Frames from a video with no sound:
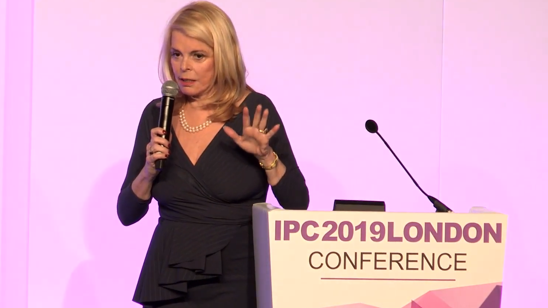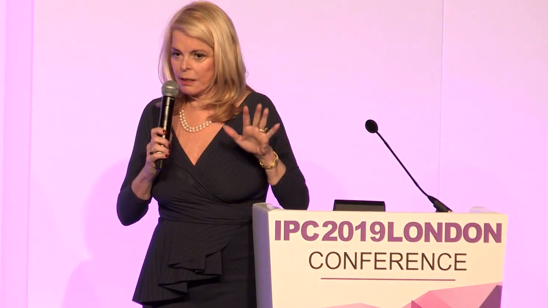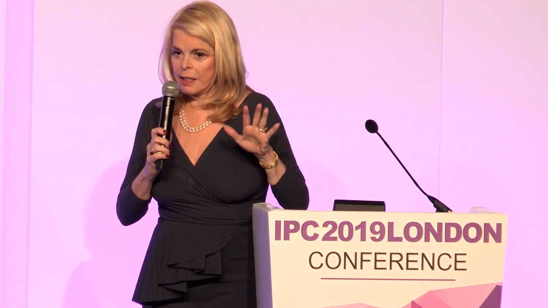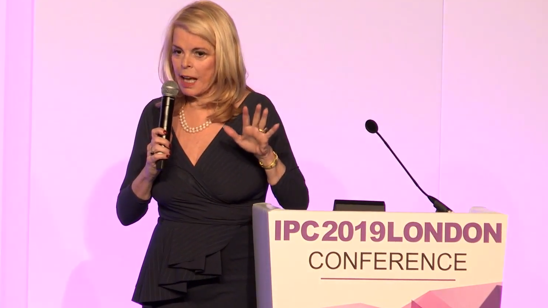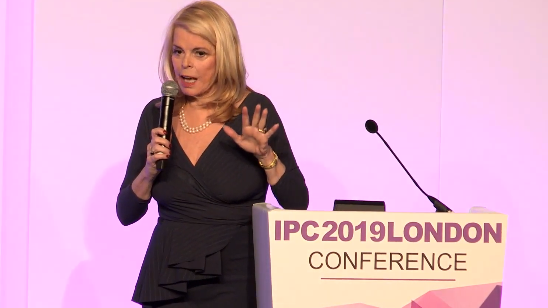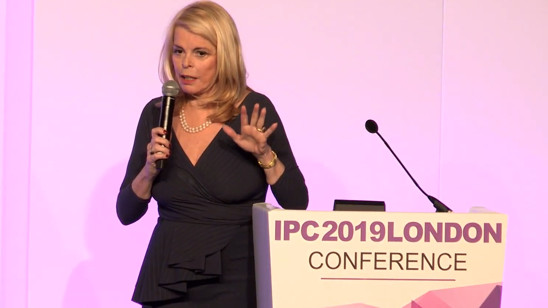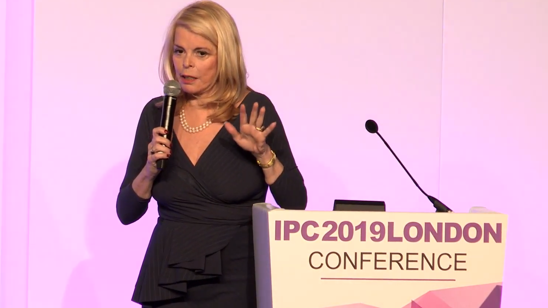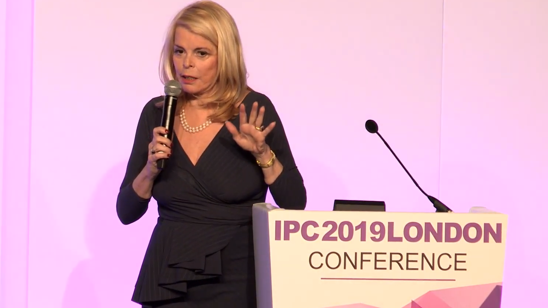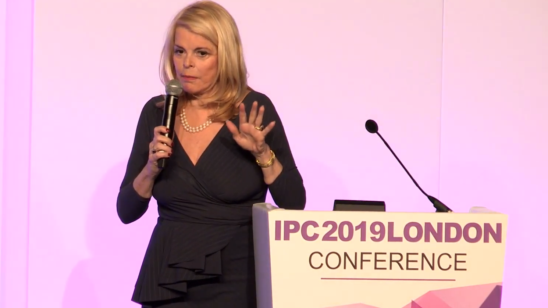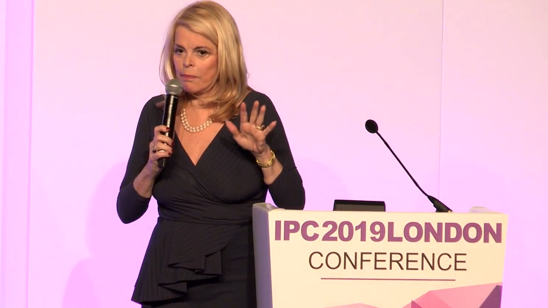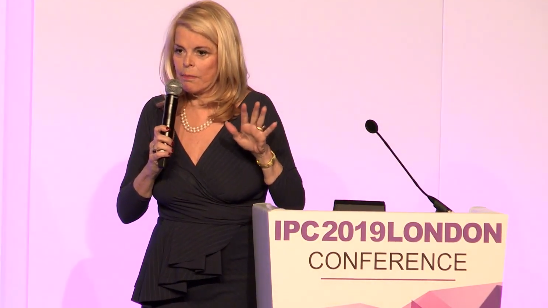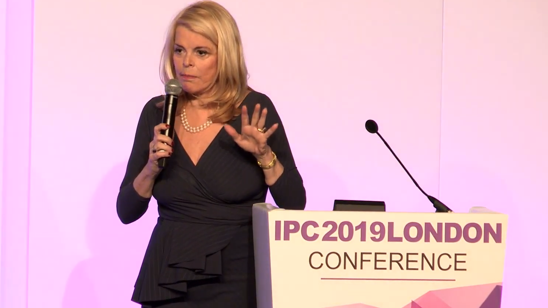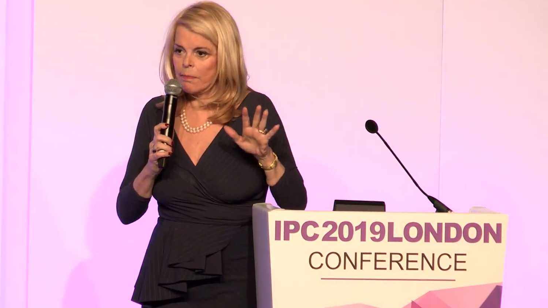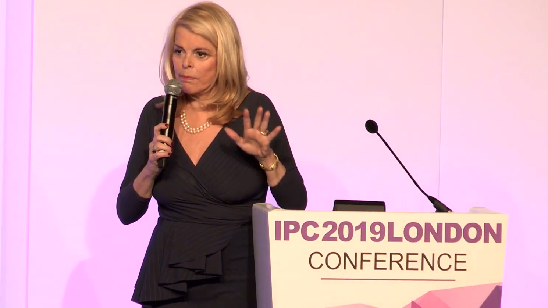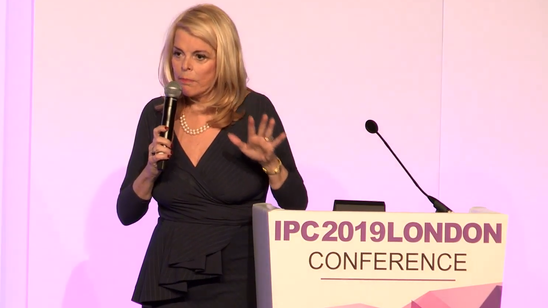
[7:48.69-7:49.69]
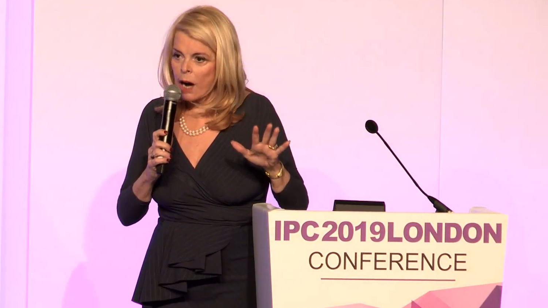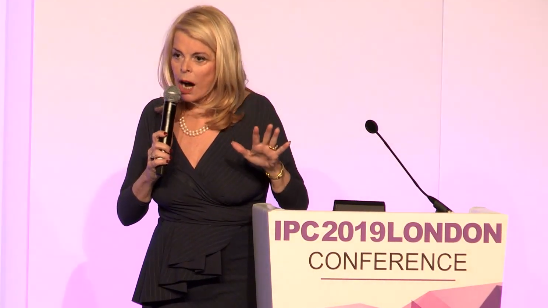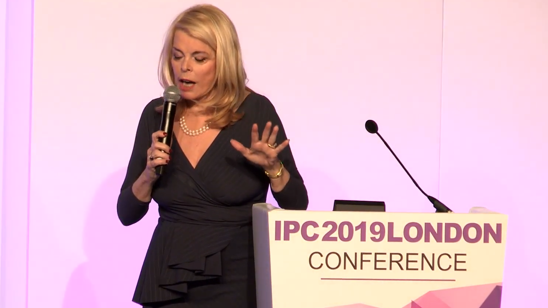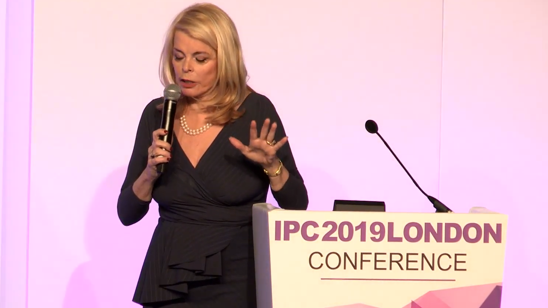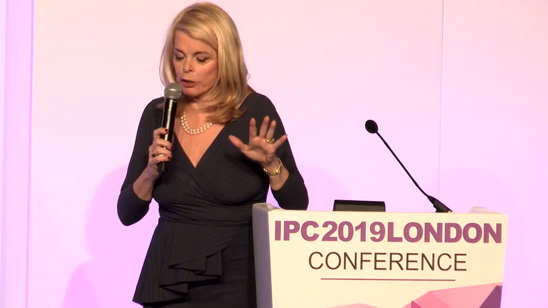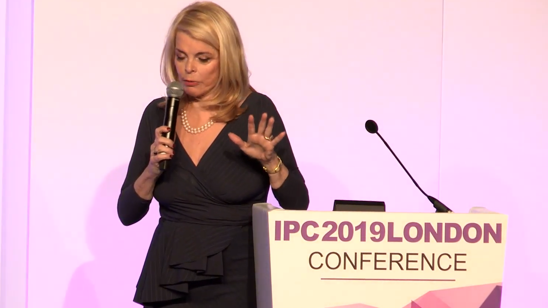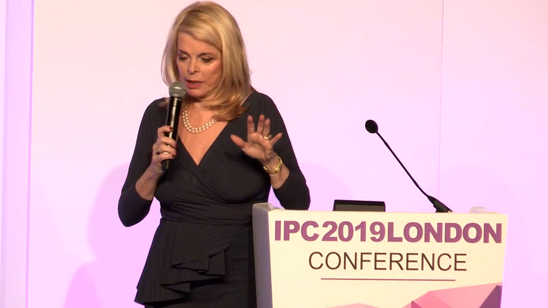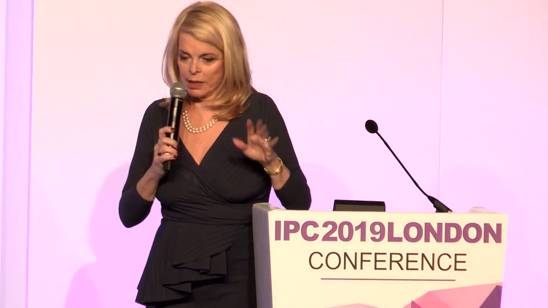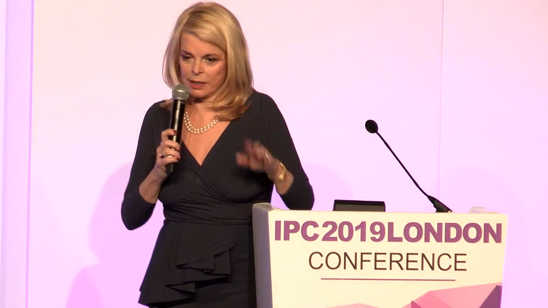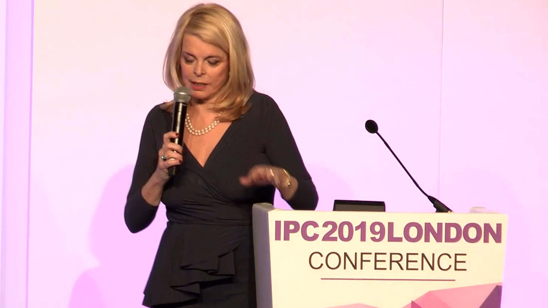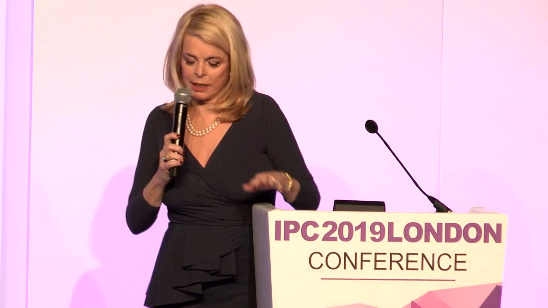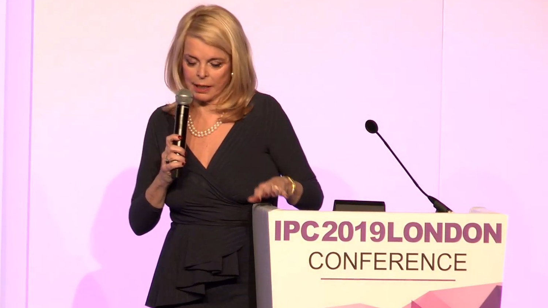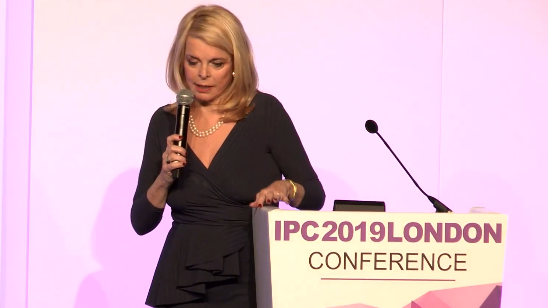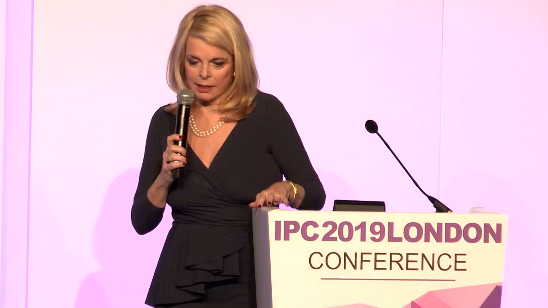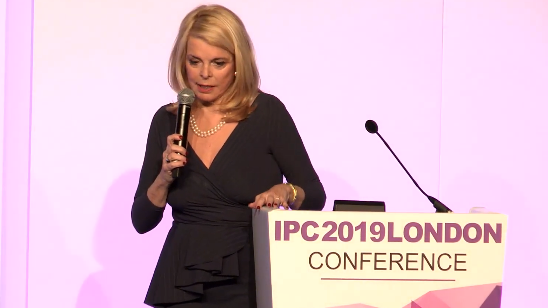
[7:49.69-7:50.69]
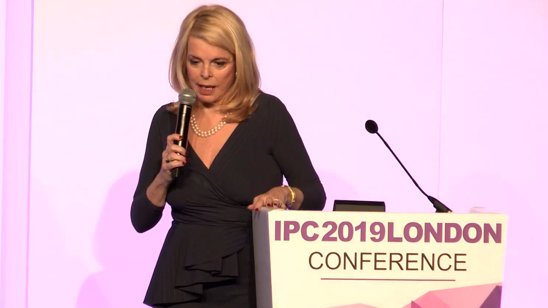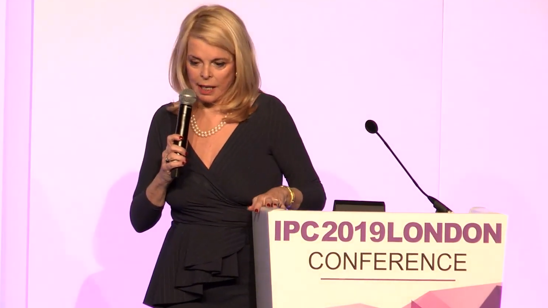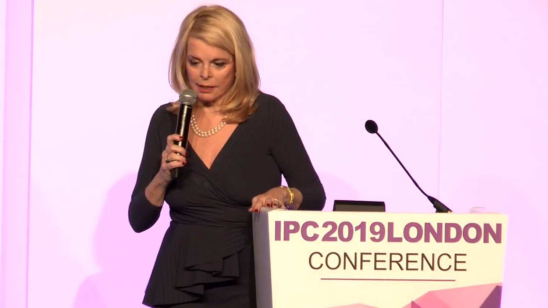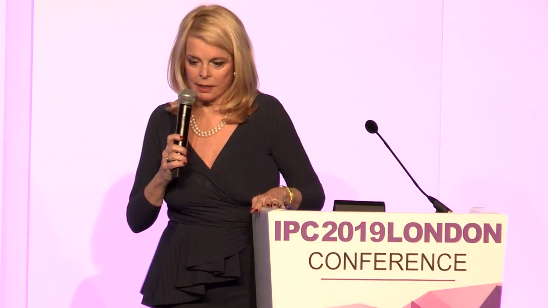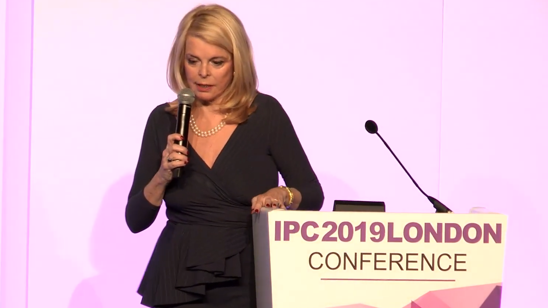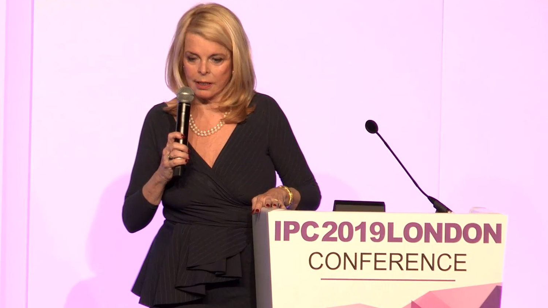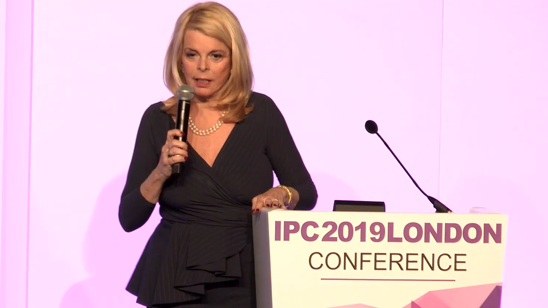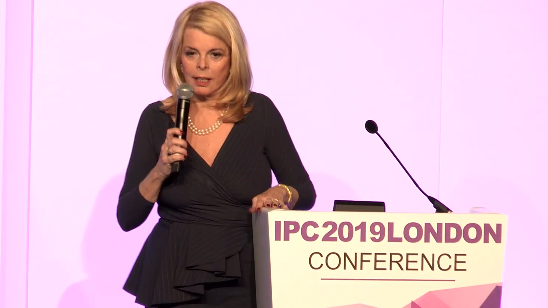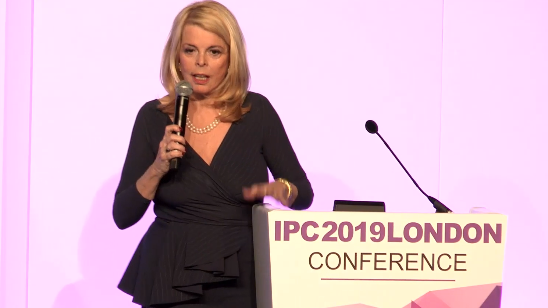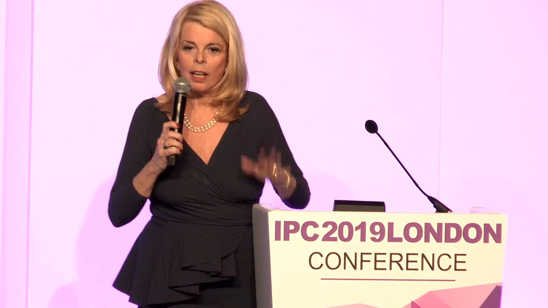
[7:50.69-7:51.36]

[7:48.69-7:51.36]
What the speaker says: that moderate success,